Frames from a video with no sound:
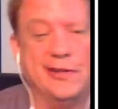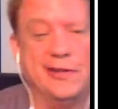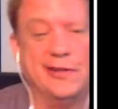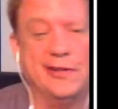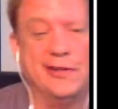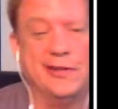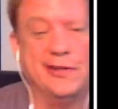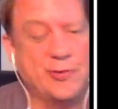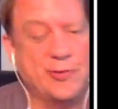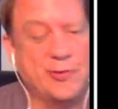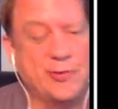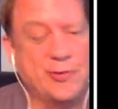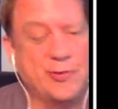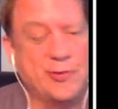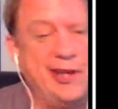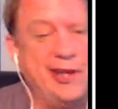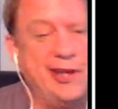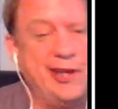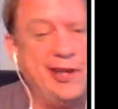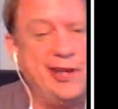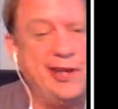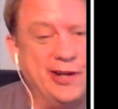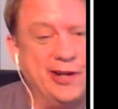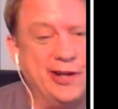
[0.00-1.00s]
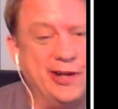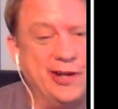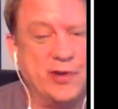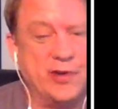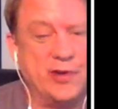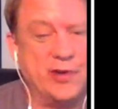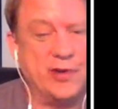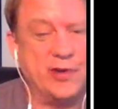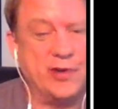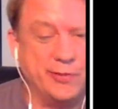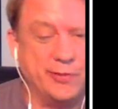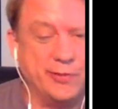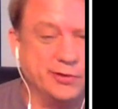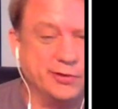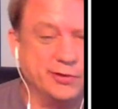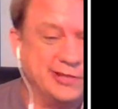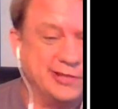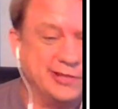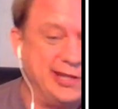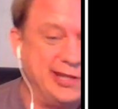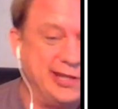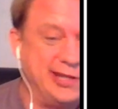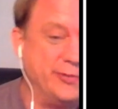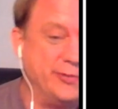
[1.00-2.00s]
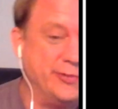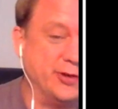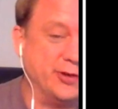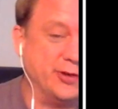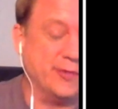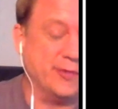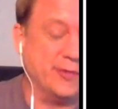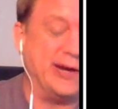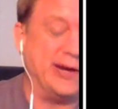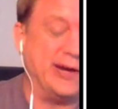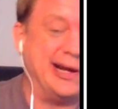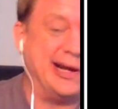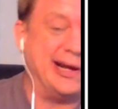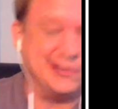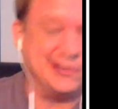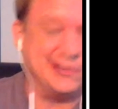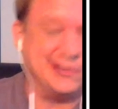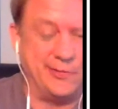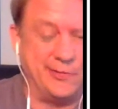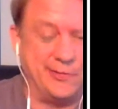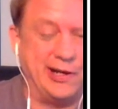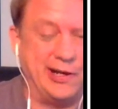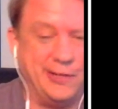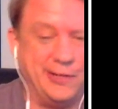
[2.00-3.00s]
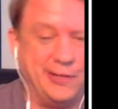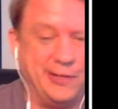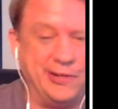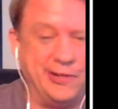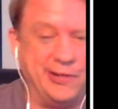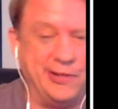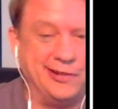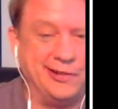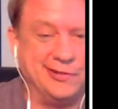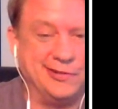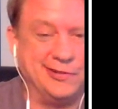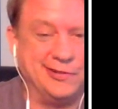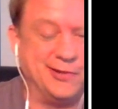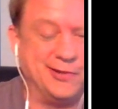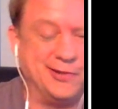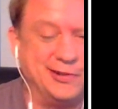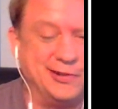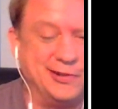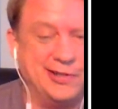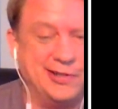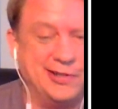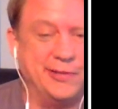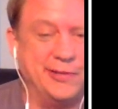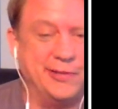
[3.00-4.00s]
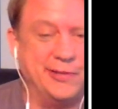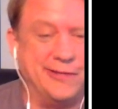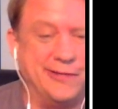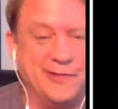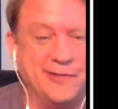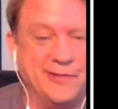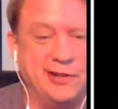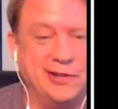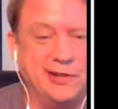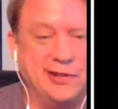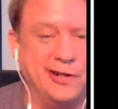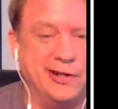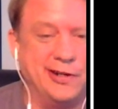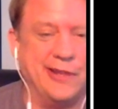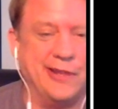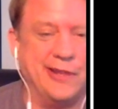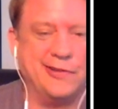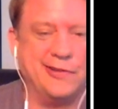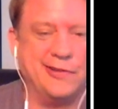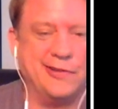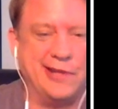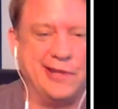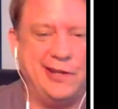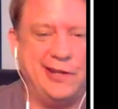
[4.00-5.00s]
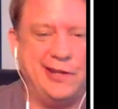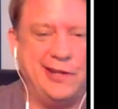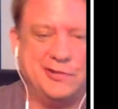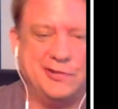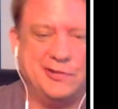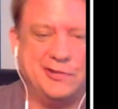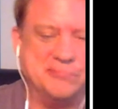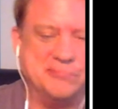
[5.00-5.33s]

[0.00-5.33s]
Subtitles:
3 incredible teams on the rise, in my opinion. So it's going to be a fun year. Now the Saints,